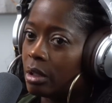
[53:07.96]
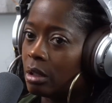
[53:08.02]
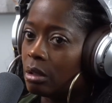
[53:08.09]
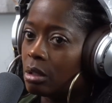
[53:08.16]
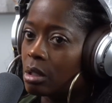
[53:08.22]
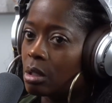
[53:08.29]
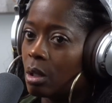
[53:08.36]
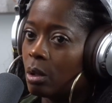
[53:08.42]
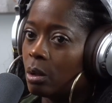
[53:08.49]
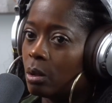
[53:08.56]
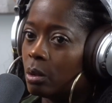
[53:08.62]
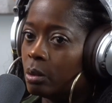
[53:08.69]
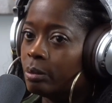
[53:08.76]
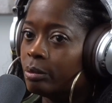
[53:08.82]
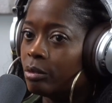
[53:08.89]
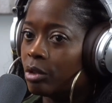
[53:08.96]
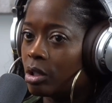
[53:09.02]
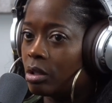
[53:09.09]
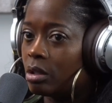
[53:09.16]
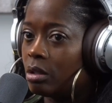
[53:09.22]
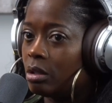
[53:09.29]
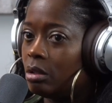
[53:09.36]
something. So
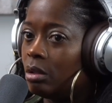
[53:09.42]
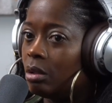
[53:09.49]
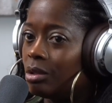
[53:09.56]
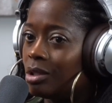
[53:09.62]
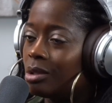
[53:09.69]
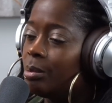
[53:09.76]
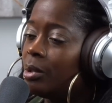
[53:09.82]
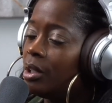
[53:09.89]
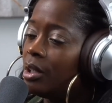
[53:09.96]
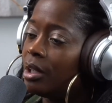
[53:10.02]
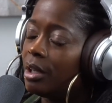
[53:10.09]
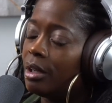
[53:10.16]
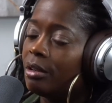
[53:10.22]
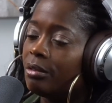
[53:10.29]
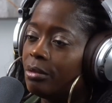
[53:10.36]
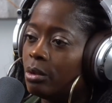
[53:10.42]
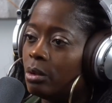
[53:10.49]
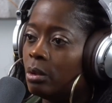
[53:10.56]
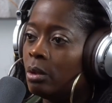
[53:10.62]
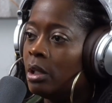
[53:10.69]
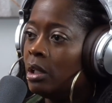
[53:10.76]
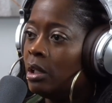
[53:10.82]
just be
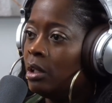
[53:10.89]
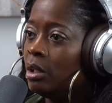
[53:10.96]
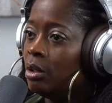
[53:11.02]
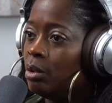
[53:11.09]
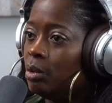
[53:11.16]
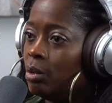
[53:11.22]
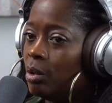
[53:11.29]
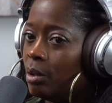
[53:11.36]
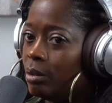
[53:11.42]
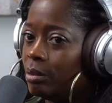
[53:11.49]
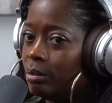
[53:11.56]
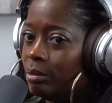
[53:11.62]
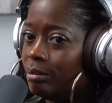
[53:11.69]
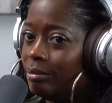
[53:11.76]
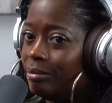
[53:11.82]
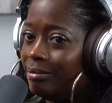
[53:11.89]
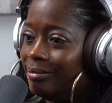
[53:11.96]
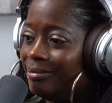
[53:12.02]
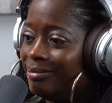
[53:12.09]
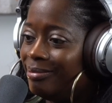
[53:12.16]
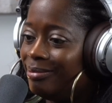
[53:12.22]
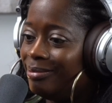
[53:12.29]
careful. You know,
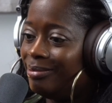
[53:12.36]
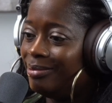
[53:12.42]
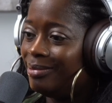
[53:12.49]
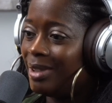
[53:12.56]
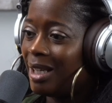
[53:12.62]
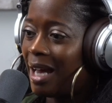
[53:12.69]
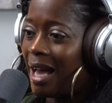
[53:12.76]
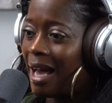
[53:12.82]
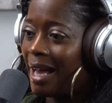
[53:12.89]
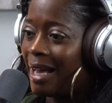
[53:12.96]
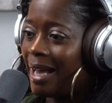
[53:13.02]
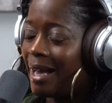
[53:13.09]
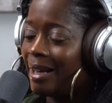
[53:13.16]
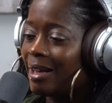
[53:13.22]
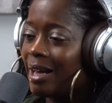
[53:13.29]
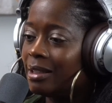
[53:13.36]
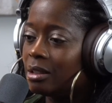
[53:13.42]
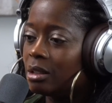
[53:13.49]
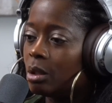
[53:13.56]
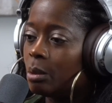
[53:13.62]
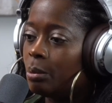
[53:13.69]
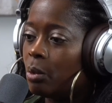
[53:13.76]
I gotten
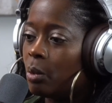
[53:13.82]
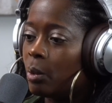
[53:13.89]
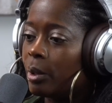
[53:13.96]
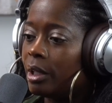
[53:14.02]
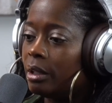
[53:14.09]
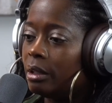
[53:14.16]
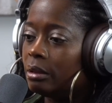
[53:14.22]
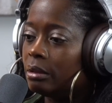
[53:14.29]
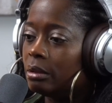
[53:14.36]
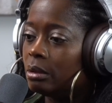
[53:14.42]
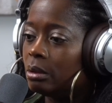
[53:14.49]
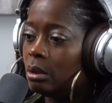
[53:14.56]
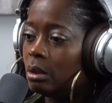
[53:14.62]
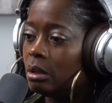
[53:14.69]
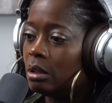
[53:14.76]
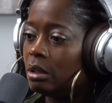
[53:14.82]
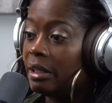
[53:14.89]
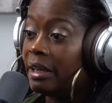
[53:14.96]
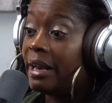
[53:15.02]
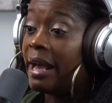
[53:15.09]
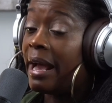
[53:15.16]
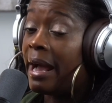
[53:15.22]
to a point
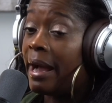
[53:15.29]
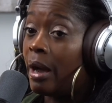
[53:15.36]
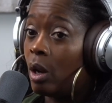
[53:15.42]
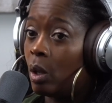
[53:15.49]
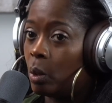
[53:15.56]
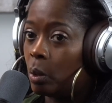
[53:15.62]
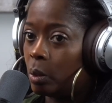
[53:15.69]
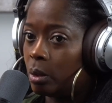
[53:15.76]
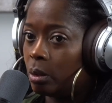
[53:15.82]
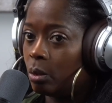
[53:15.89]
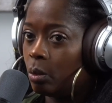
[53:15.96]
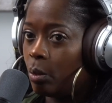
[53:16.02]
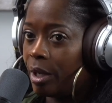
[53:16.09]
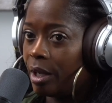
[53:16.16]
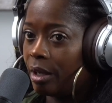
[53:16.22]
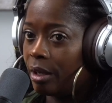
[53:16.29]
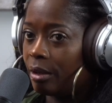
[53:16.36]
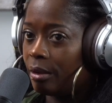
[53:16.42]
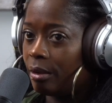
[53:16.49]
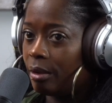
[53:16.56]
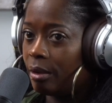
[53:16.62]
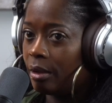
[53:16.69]
now
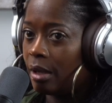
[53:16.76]
where